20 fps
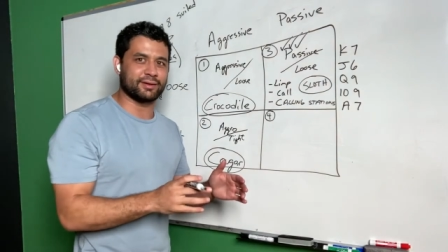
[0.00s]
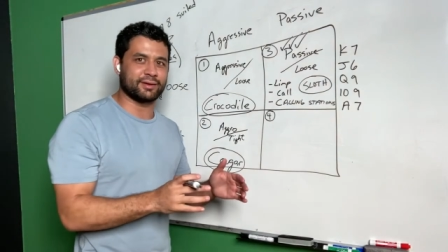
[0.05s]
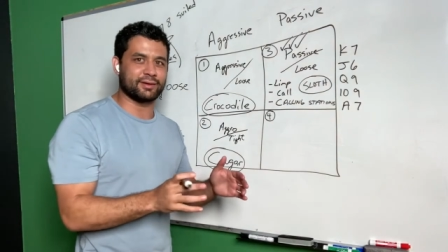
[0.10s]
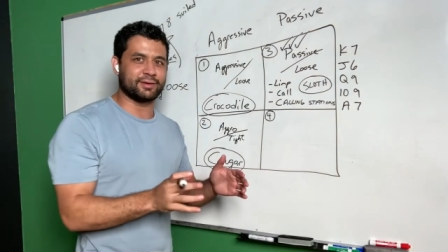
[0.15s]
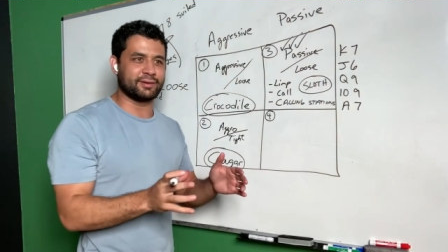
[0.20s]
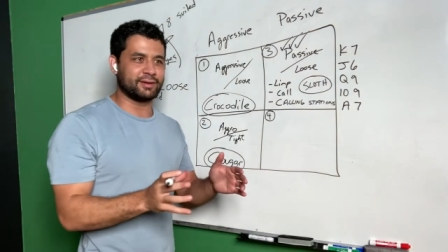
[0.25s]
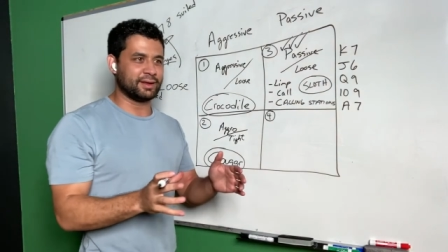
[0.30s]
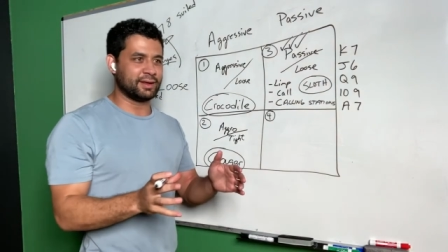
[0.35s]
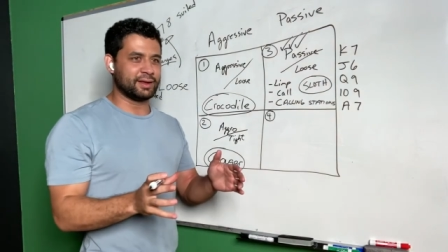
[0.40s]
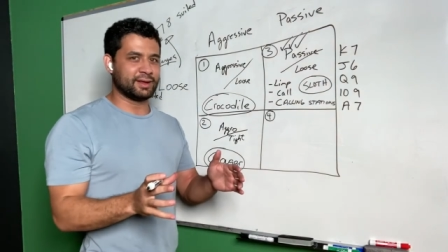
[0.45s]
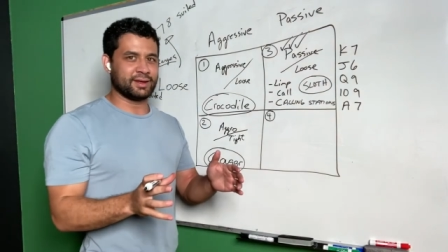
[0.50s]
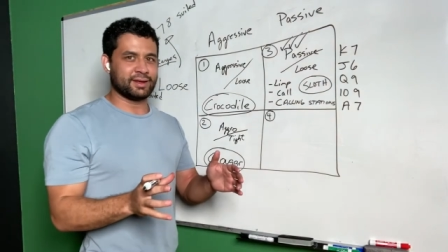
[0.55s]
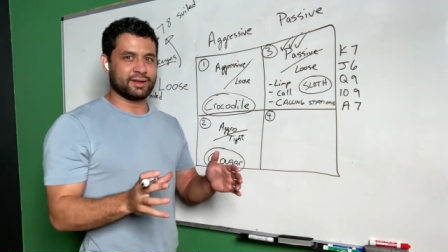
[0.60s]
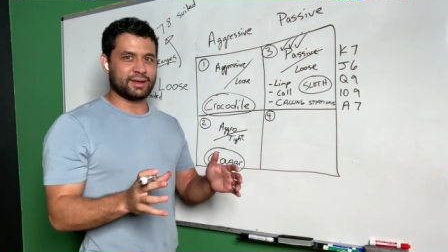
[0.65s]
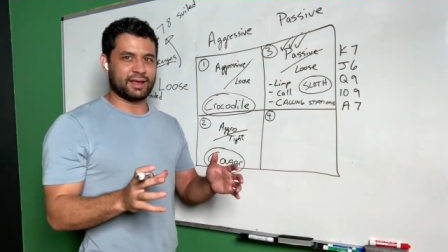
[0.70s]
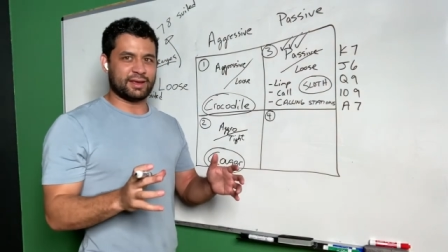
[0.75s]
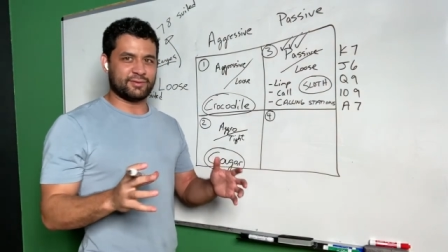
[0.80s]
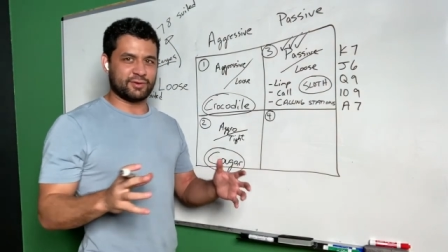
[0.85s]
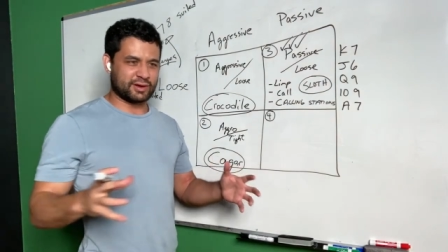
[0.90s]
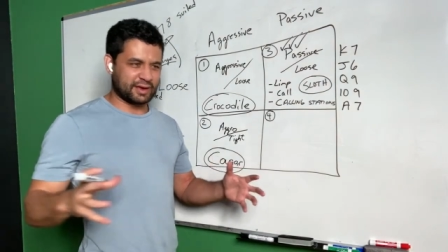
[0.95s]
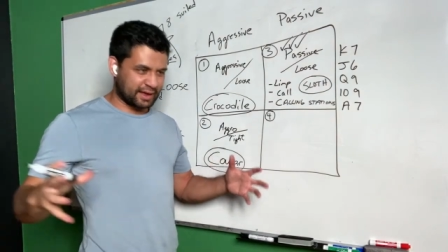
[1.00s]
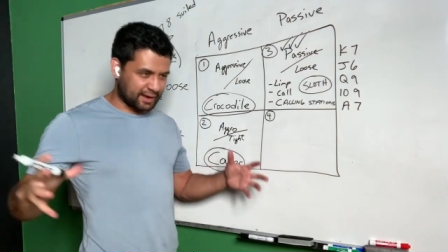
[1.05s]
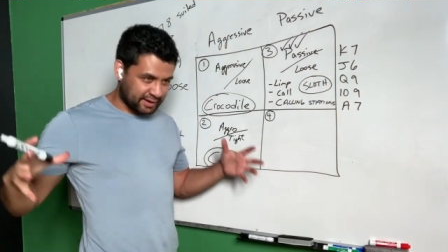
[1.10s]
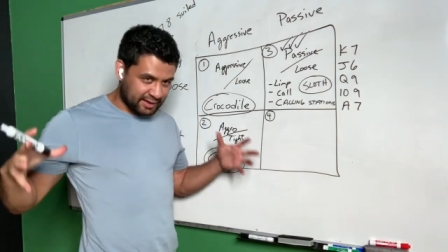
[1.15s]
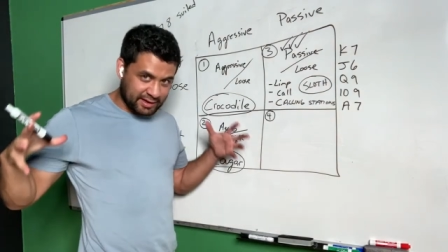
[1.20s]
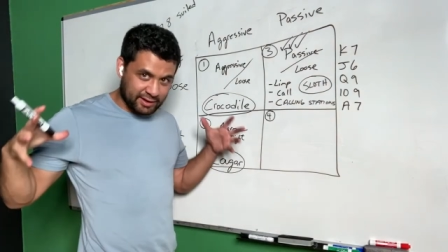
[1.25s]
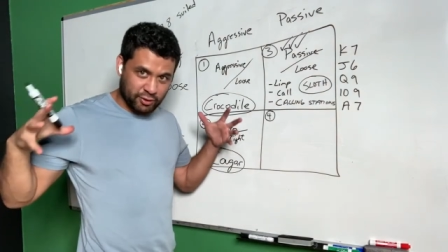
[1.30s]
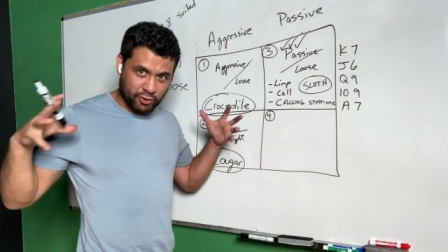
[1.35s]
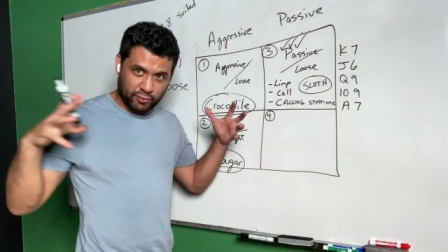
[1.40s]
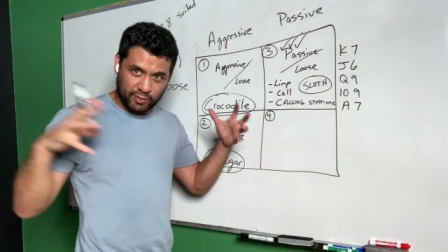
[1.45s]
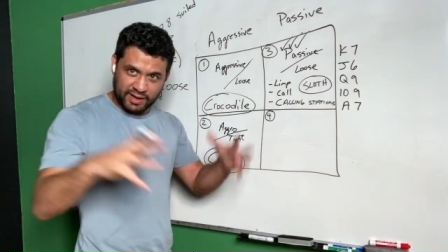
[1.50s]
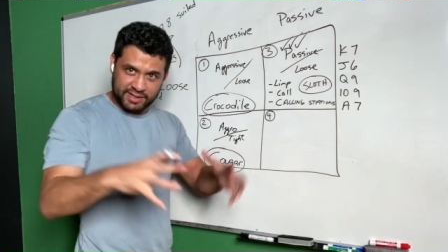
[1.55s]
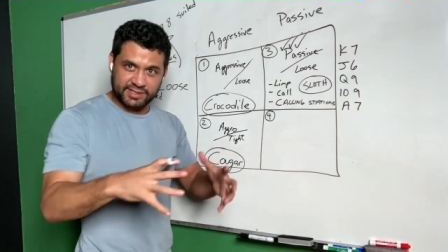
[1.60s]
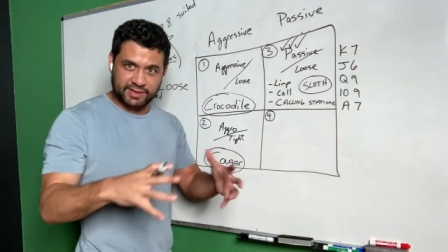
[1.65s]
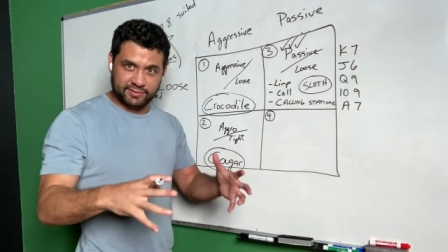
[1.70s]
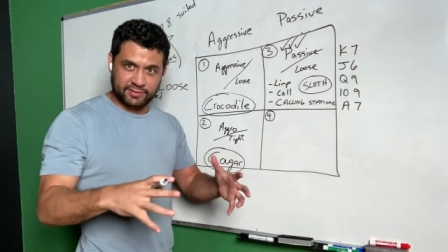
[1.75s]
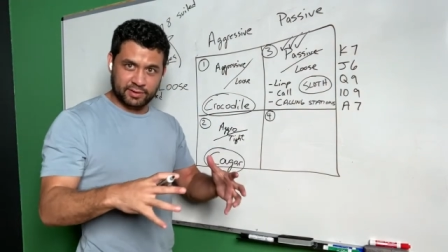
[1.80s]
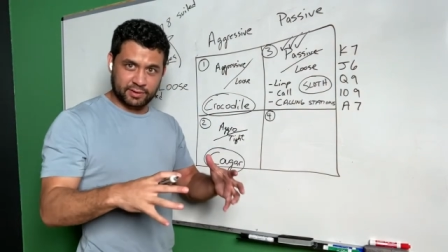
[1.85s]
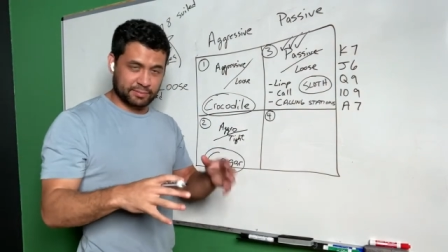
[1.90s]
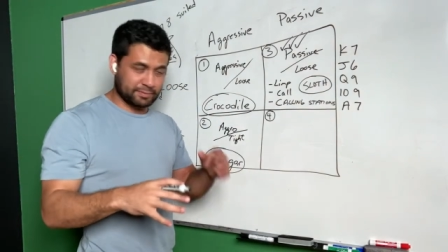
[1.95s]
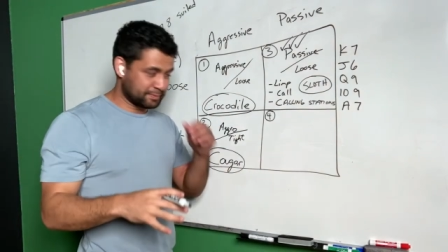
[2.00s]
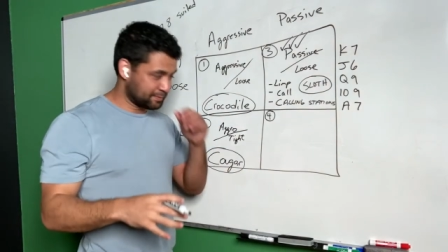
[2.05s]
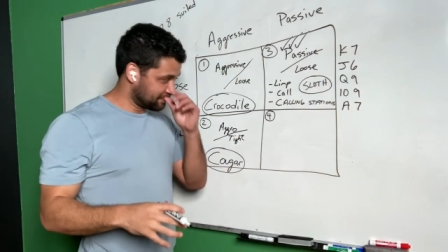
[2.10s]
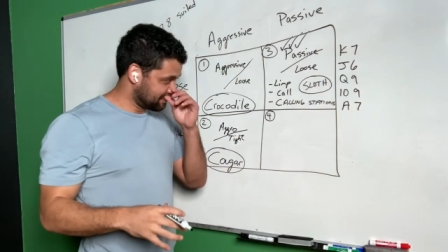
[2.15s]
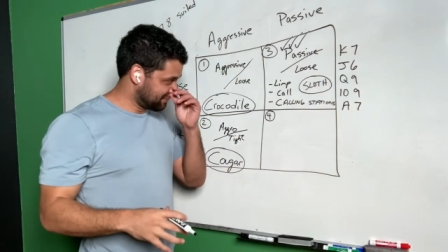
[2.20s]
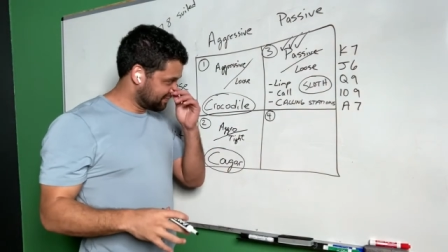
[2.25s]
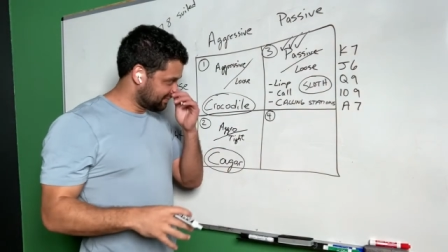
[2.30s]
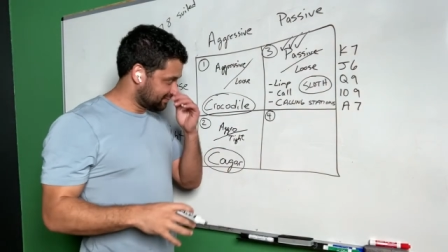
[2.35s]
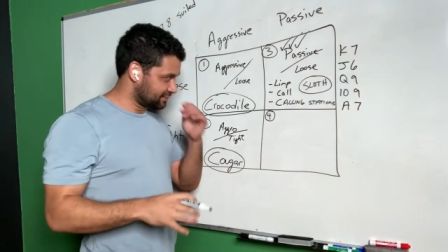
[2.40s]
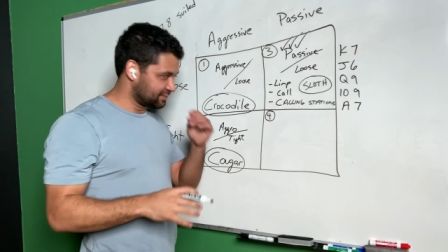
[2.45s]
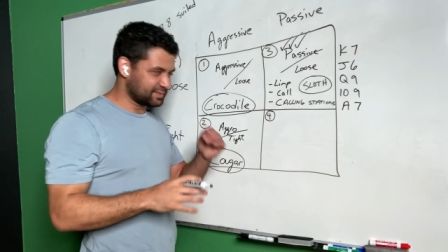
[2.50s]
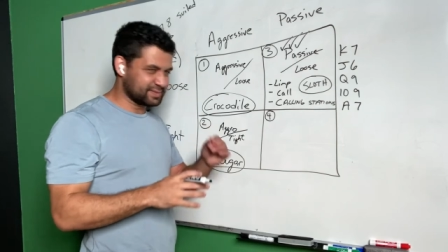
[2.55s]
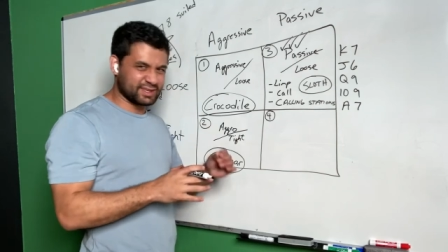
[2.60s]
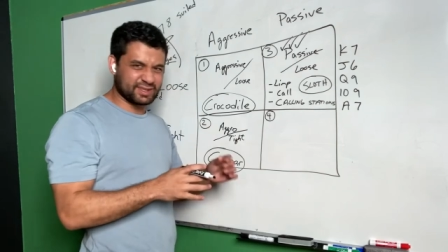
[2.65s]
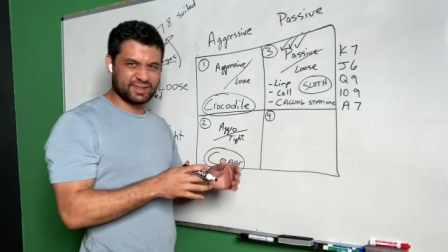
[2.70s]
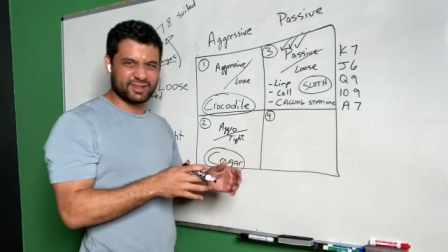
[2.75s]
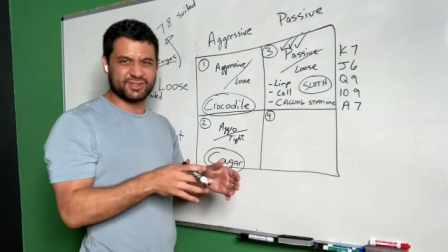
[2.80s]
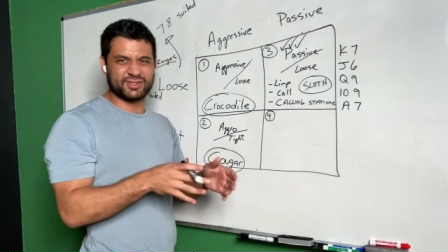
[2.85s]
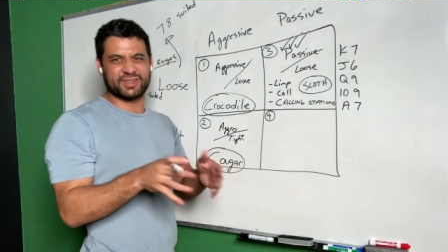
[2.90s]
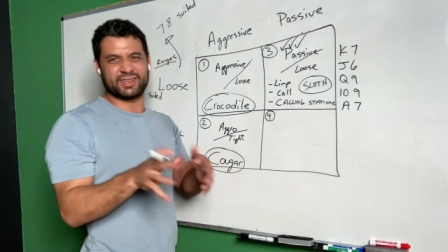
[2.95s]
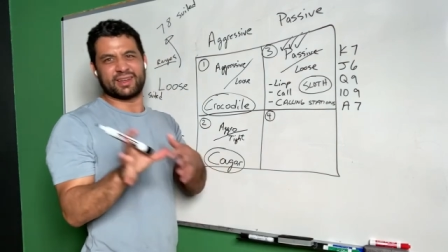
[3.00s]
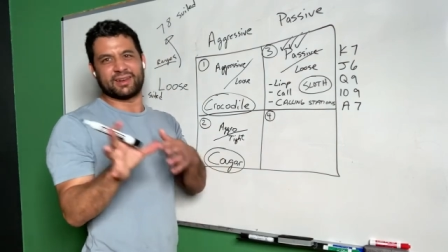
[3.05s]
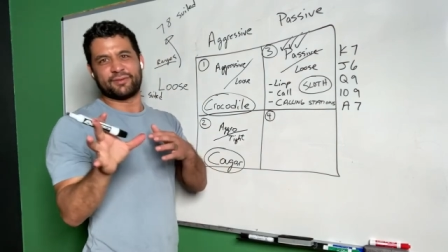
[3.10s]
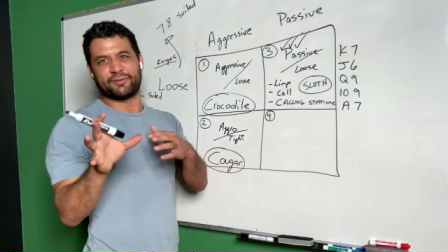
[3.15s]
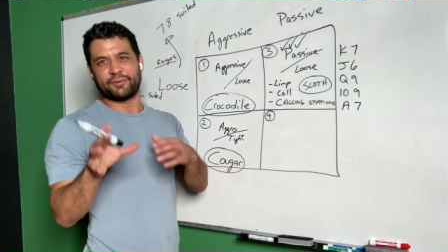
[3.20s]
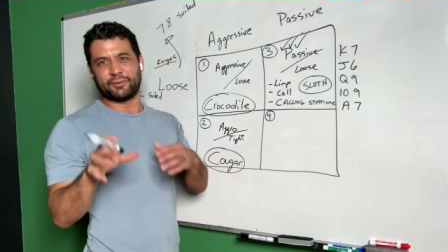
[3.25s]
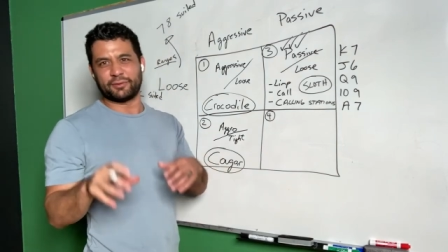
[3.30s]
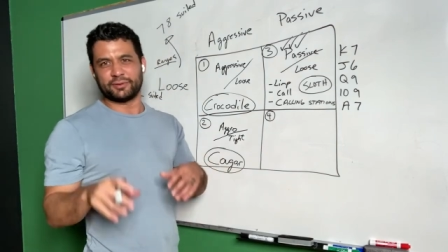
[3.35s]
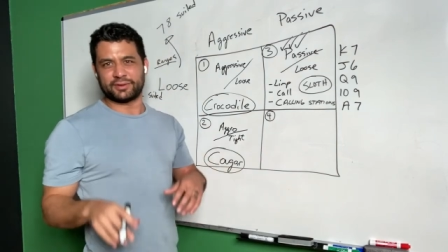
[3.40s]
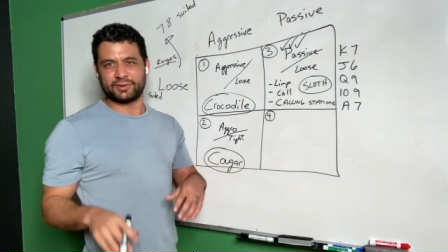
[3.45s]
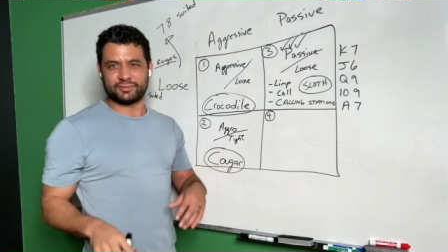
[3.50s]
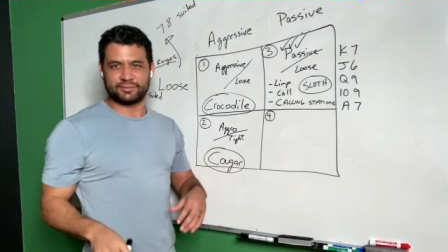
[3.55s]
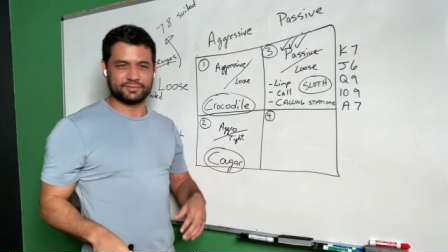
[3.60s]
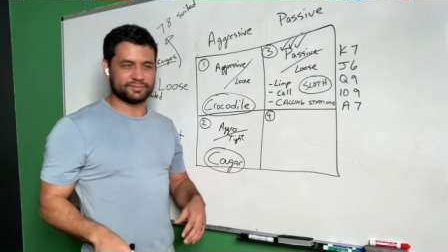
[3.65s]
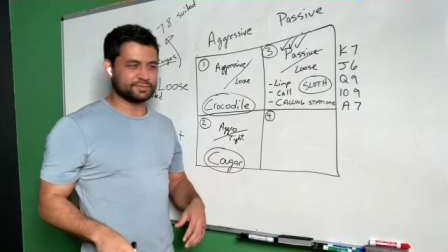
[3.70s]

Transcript: And if you kind of get aggressive at them, they usually kind of fold